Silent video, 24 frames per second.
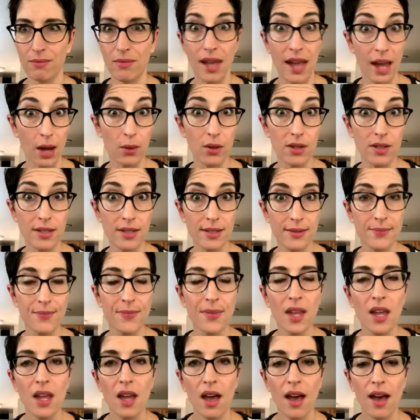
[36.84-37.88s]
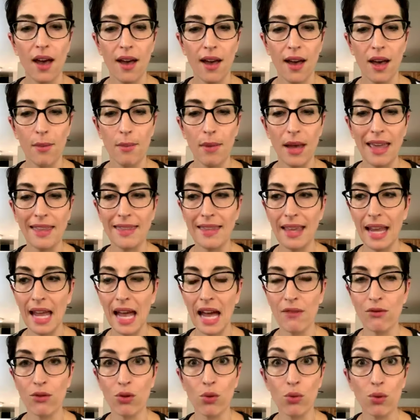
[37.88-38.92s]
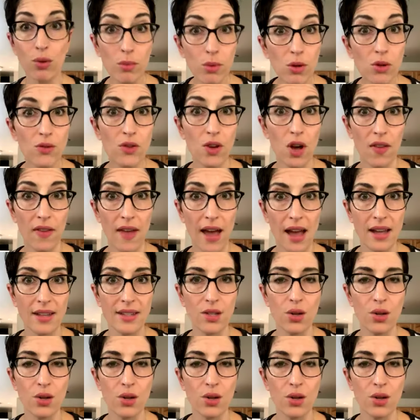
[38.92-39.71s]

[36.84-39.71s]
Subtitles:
hours. And they have removed all that.